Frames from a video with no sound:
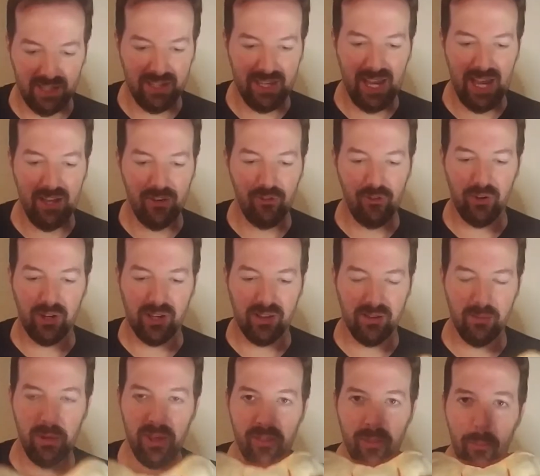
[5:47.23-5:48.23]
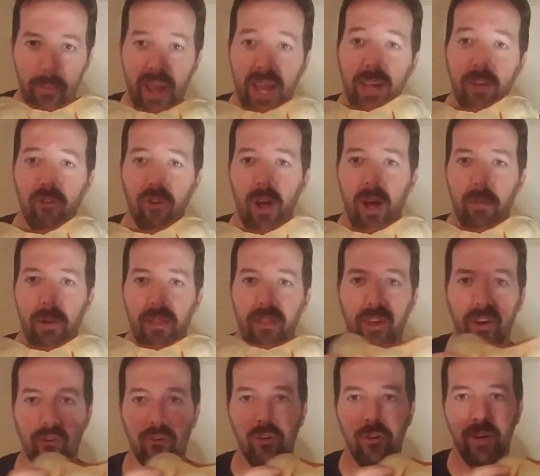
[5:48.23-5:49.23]
As you can, I mean, the paint job I
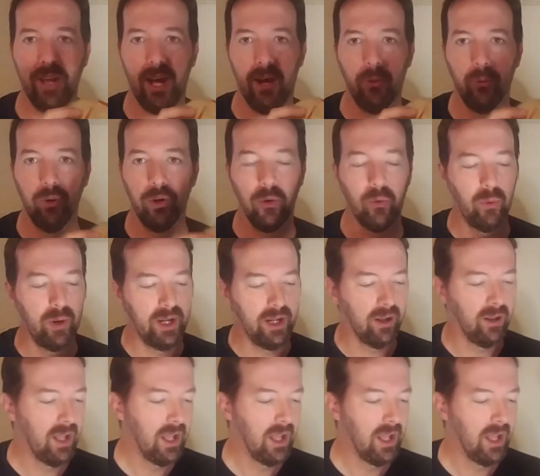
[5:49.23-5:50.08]
think turned out real well.